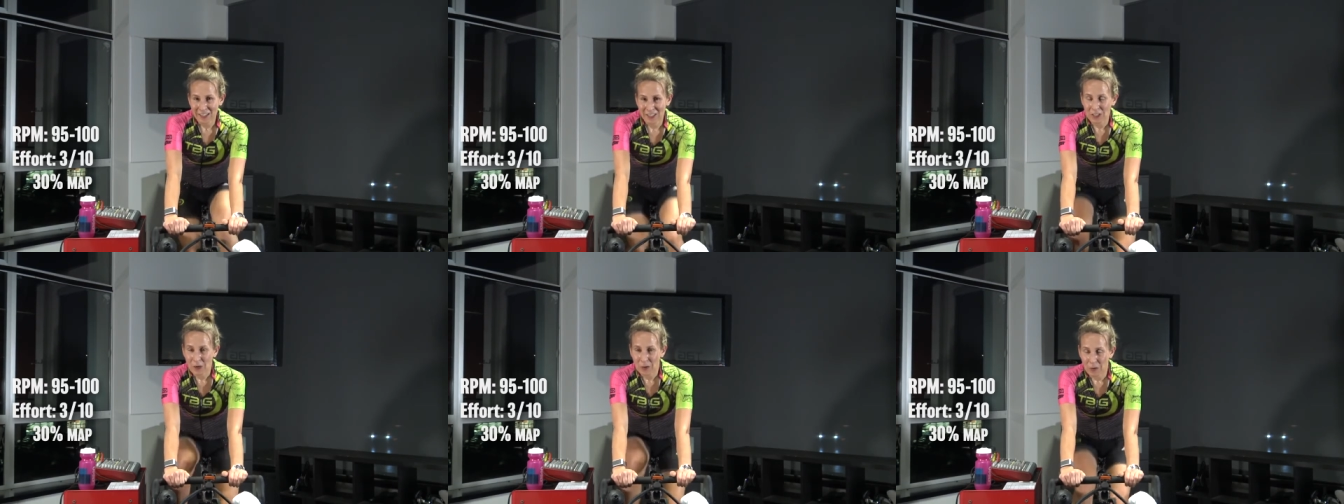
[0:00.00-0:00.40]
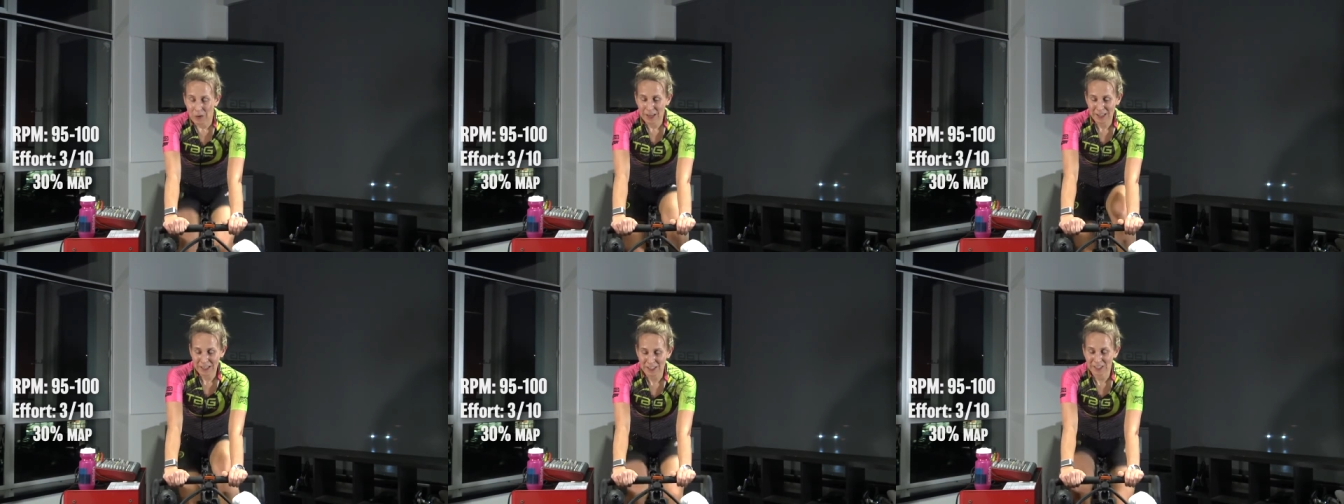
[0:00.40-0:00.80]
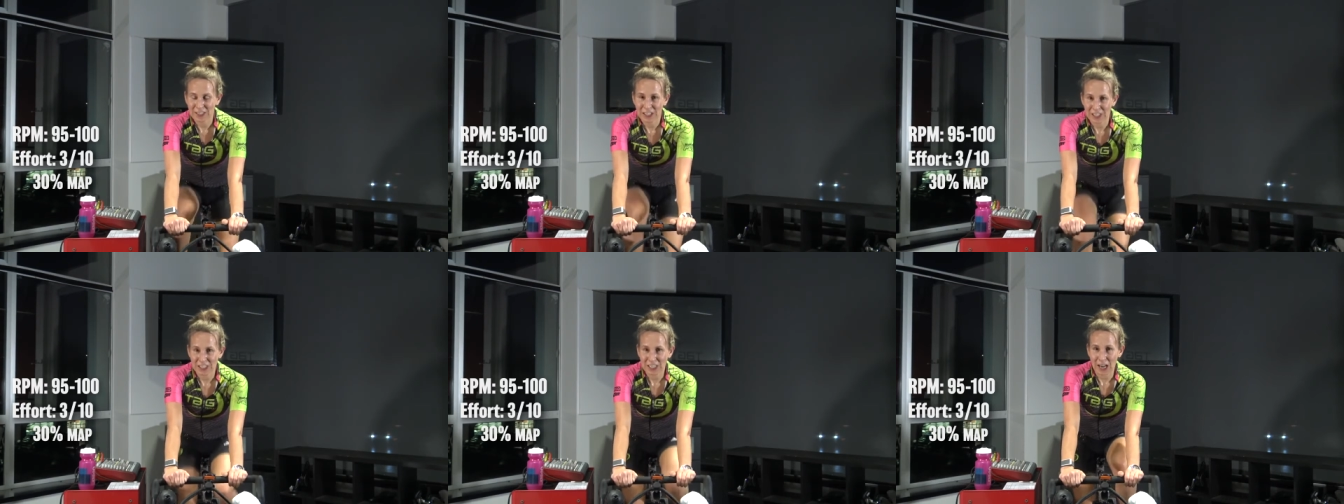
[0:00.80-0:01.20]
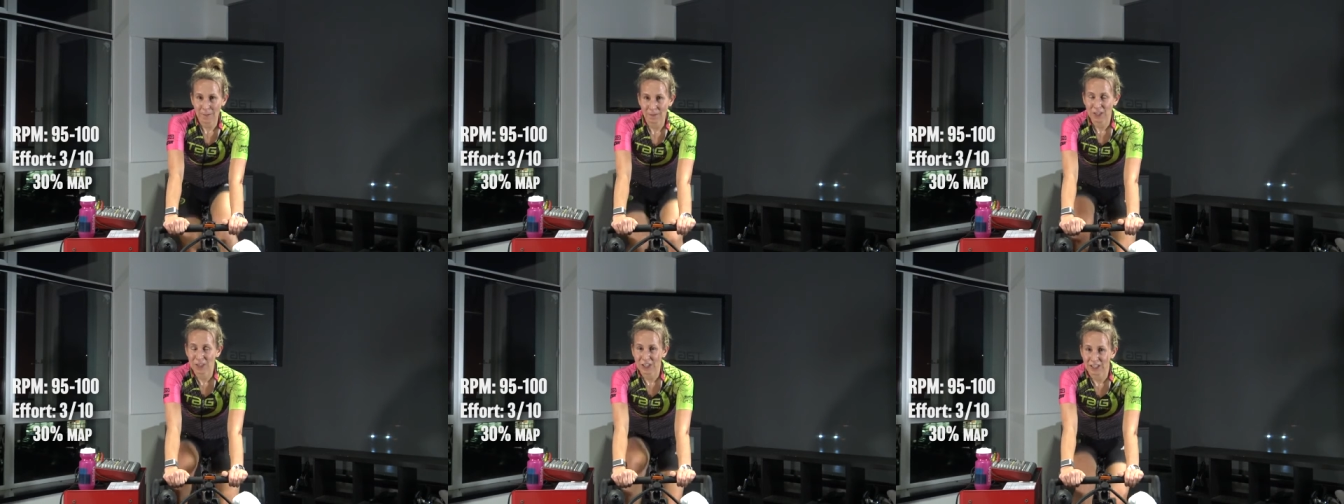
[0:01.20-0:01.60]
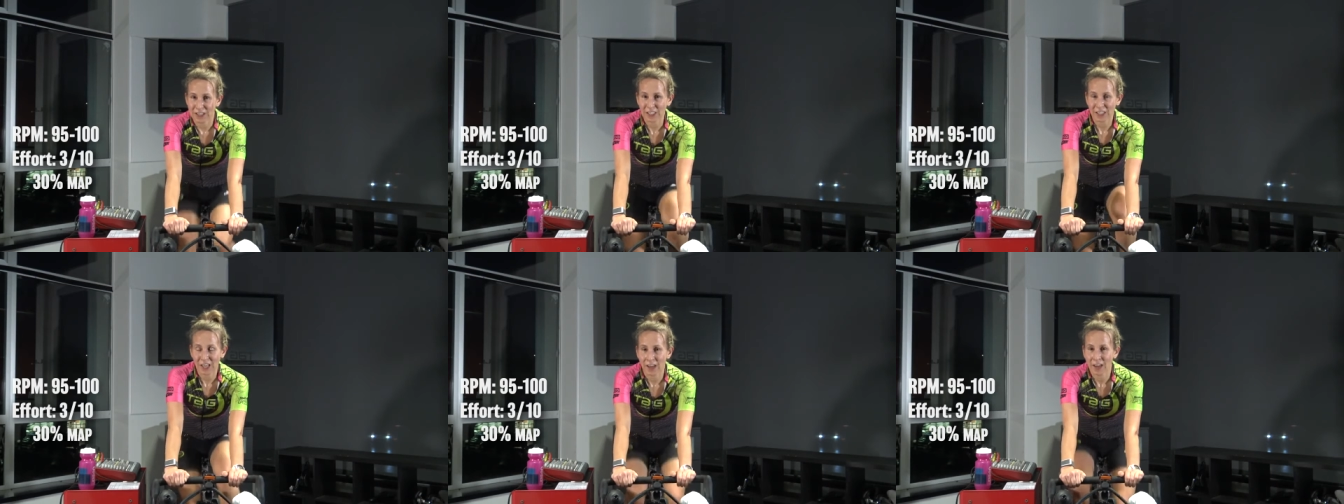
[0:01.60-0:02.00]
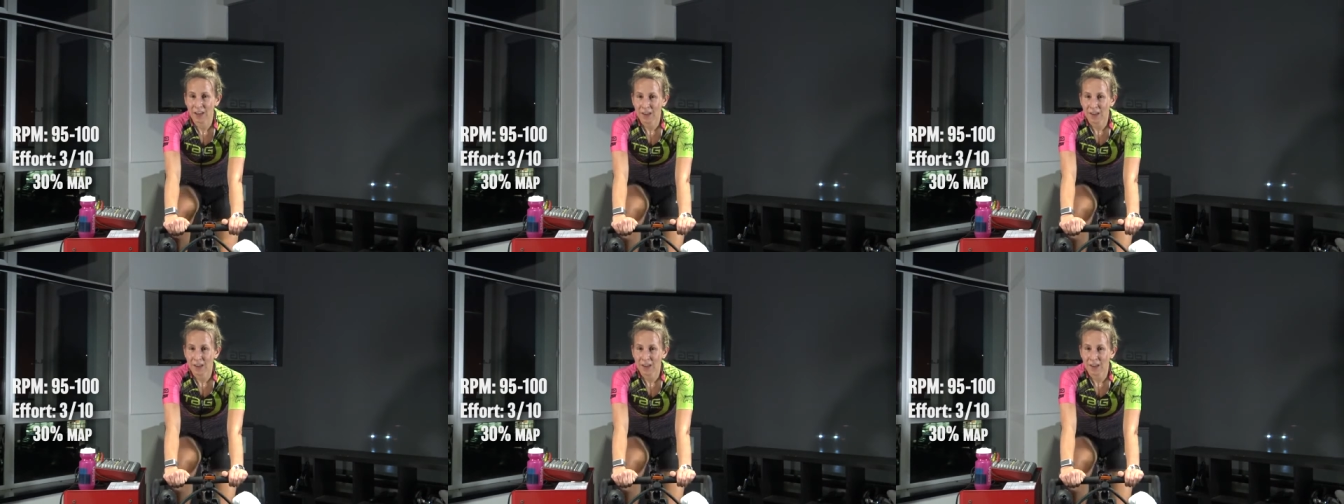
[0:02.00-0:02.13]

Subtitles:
So this is a good time to just